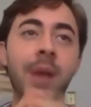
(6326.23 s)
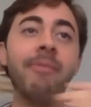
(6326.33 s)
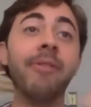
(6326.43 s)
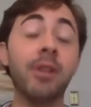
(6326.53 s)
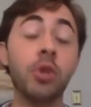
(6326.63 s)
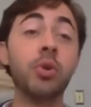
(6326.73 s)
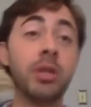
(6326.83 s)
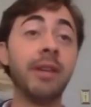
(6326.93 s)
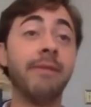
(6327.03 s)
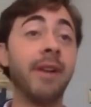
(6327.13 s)
I'm
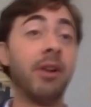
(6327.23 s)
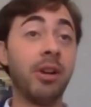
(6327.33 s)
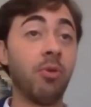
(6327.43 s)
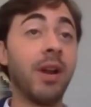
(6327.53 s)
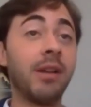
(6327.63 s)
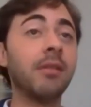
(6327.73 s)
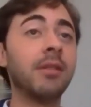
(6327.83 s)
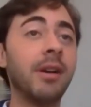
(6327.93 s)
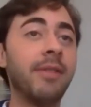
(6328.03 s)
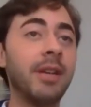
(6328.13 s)
usually very
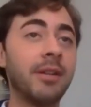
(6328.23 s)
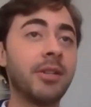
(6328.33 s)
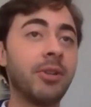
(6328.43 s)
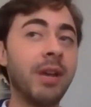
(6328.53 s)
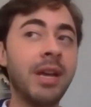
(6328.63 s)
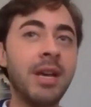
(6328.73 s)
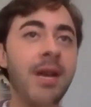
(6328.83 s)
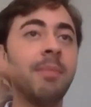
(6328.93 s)
critical of the industry,